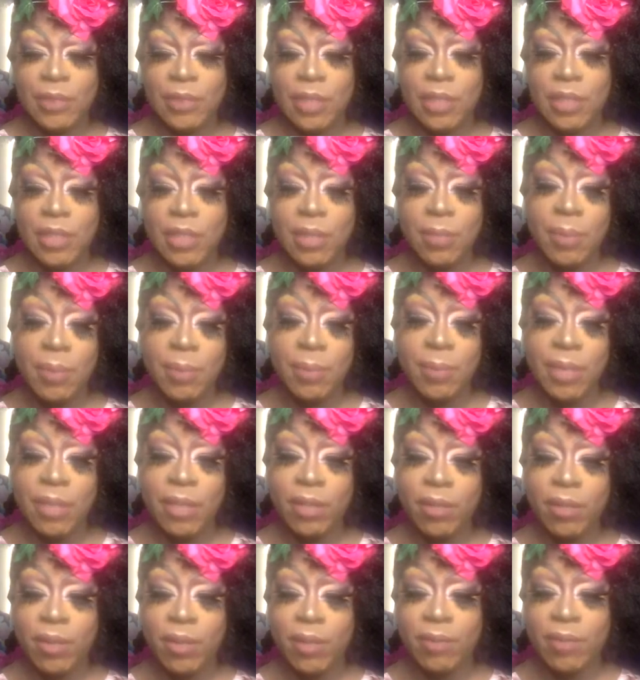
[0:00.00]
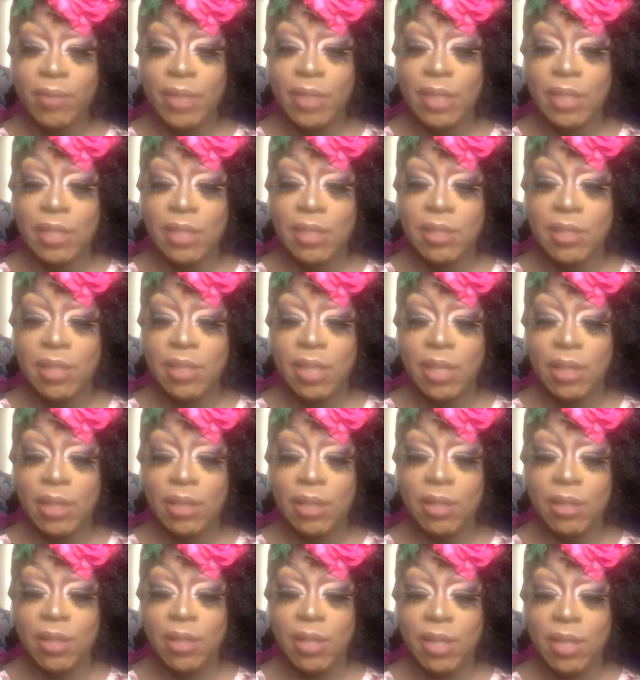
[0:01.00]
Some people I know have kids. They
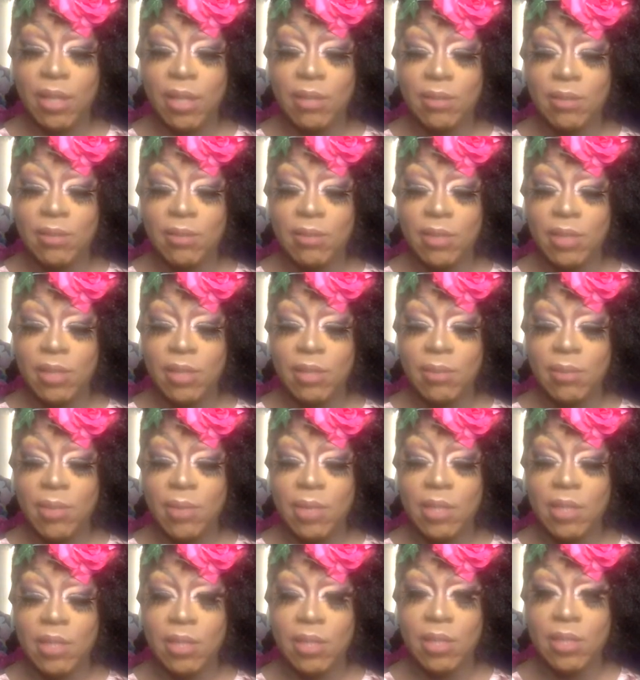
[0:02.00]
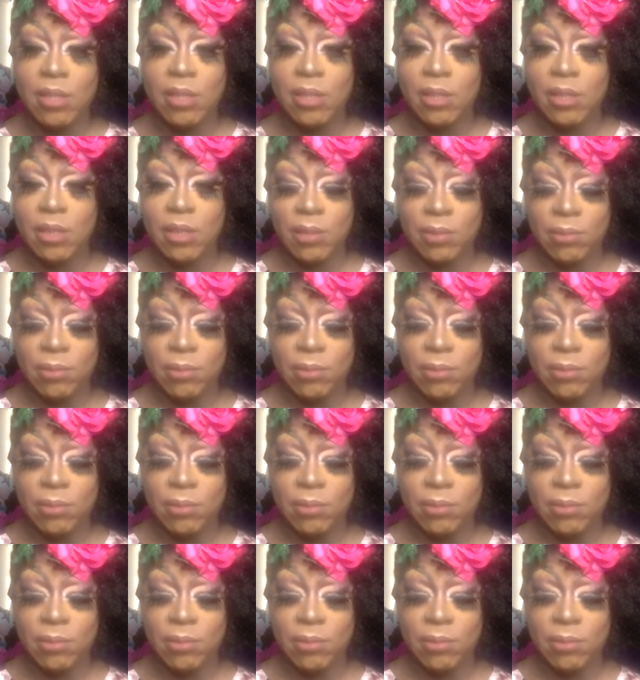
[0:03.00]
need to watch this too.